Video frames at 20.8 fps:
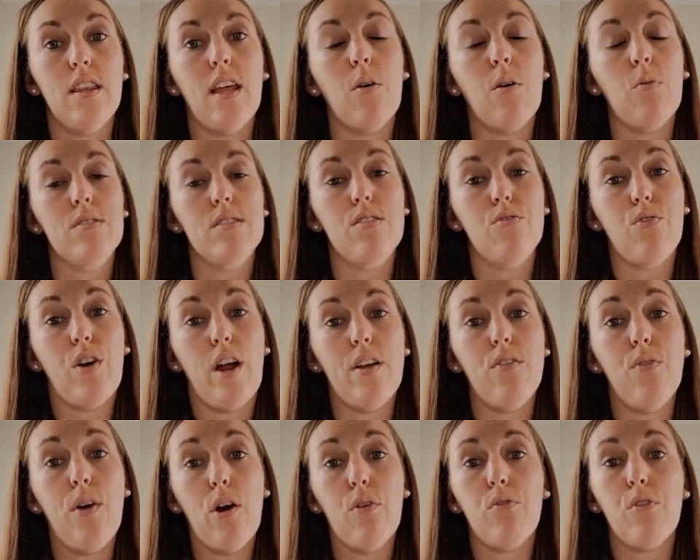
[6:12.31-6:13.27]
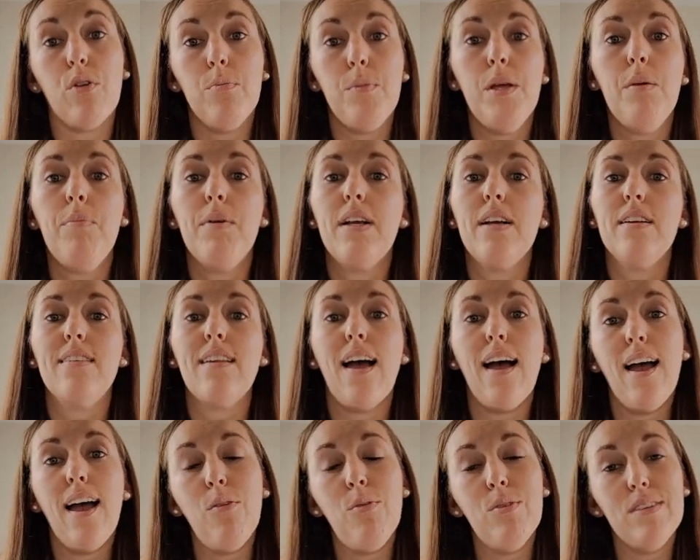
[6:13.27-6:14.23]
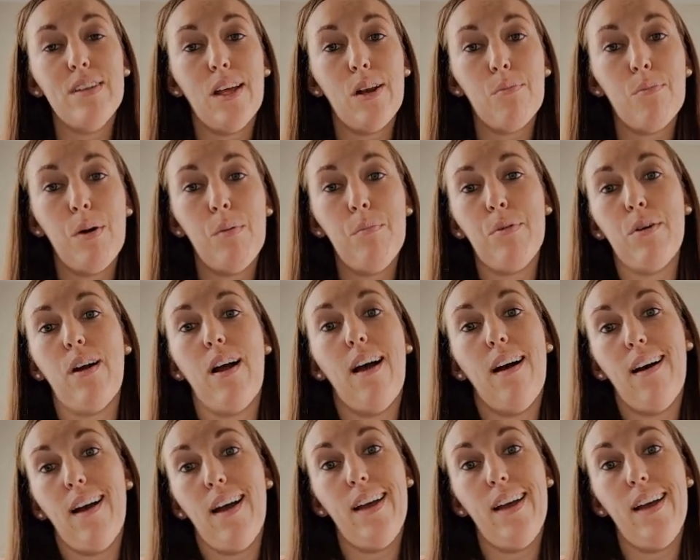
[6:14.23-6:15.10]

and that was the right route for me because I was not a pumper.